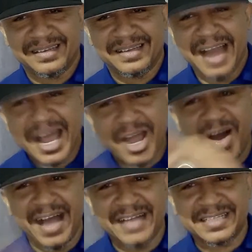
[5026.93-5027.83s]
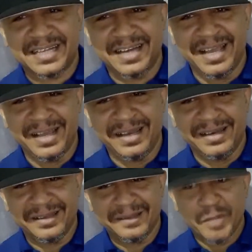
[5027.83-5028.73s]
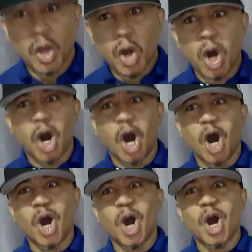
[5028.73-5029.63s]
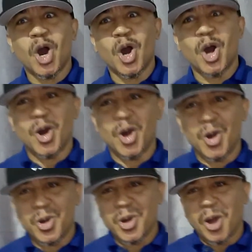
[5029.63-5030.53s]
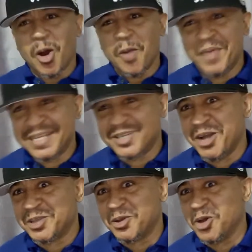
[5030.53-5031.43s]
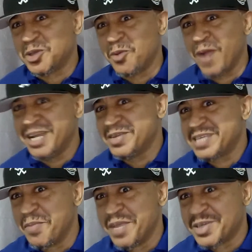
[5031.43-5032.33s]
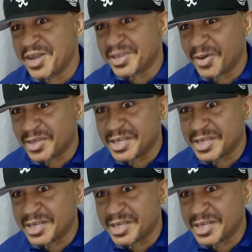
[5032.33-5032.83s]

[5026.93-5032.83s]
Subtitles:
Are your hands clean? Oh. Obi is going to go to, where do you say Obi is going to go to?